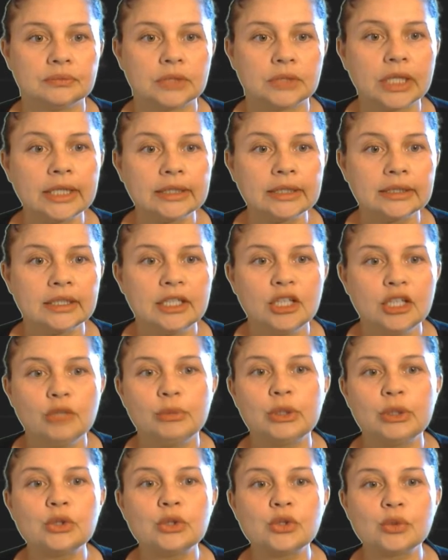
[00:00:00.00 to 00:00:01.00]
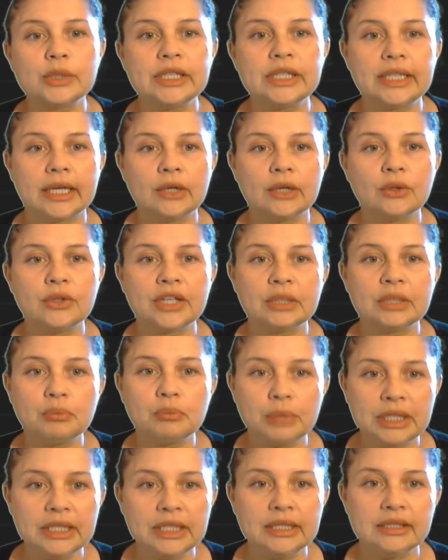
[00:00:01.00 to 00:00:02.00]
right? Because we know
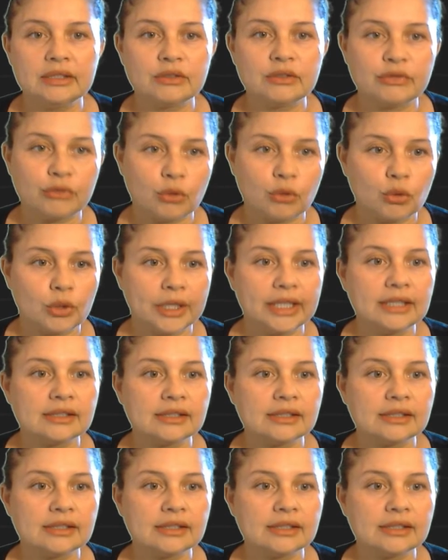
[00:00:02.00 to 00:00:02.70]
that p is four